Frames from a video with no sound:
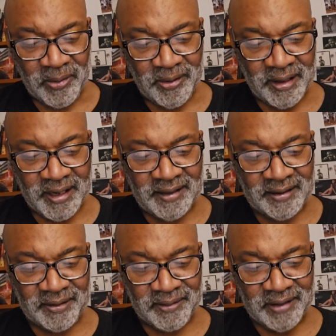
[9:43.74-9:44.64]
Herc
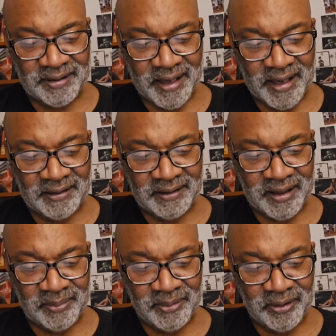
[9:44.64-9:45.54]
creates a
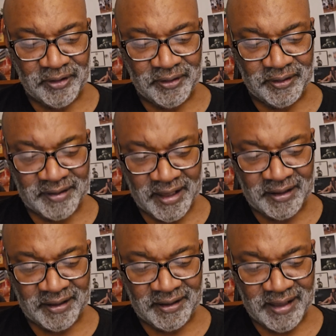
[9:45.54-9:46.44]
heightened and more
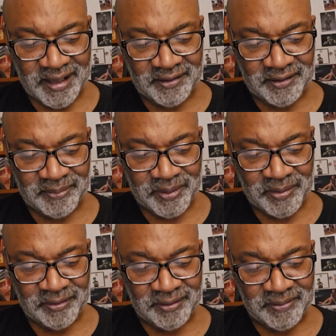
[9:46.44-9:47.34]
exciting dance
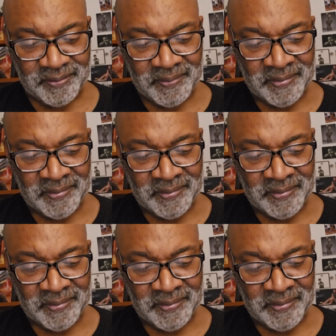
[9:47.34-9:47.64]
experience.